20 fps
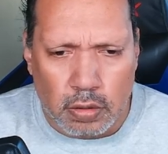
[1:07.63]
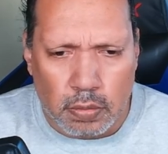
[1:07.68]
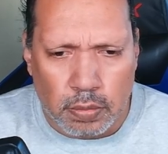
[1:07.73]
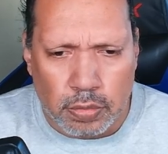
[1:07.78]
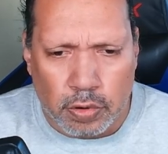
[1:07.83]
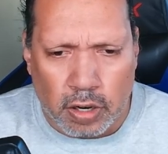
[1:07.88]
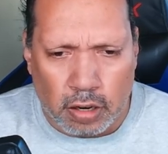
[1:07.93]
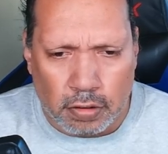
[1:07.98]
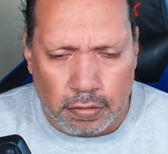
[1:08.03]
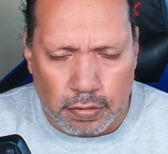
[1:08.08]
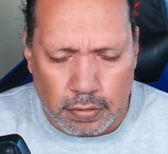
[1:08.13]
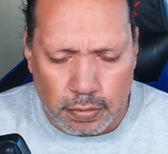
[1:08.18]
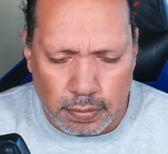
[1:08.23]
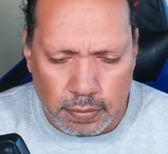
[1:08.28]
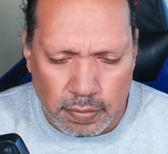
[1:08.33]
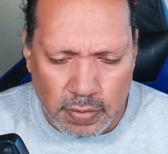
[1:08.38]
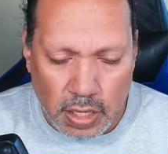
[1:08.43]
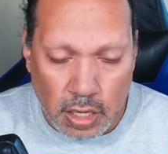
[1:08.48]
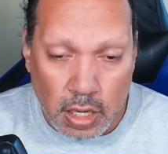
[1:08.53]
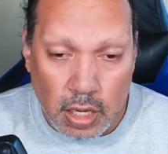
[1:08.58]
breath.
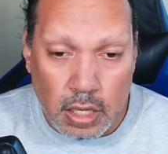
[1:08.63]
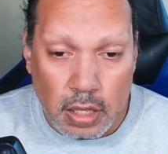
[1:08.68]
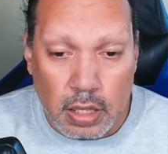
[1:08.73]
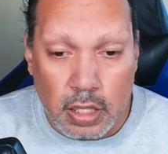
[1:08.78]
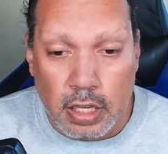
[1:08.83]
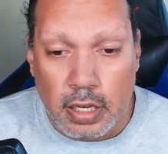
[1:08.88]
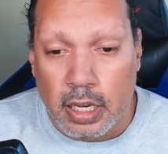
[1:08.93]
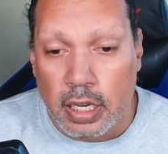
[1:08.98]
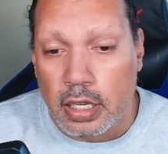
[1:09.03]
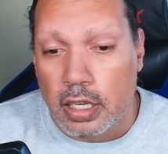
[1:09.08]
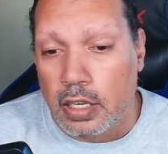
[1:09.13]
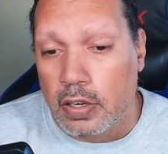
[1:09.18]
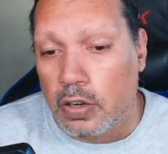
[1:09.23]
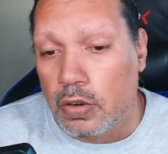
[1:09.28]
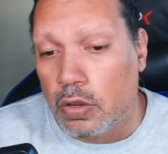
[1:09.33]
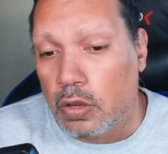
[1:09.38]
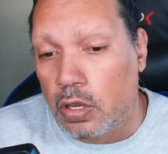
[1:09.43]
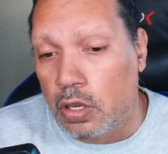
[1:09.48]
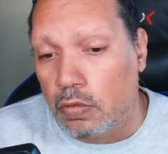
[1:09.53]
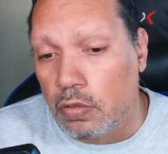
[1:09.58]
Did I get
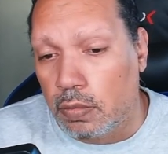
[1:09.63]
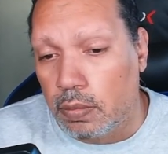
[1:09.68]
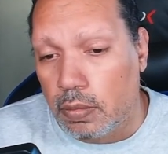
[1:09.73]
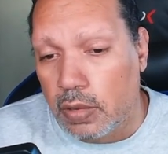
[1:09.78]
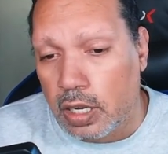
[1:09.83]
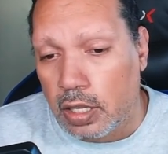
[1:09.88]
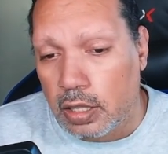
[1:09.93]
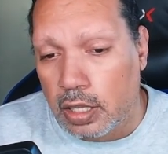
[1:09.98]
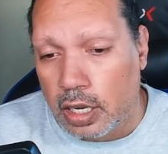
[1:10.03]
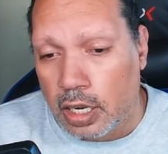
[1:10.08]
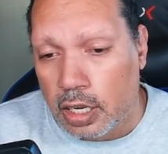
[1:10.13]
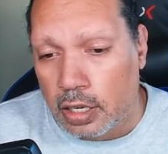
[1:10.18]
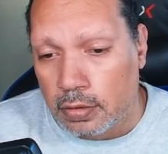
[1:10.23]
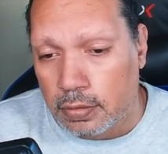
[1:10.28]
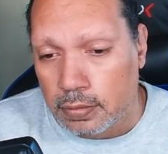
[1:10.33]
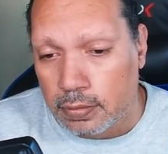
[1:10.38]
along with my dad?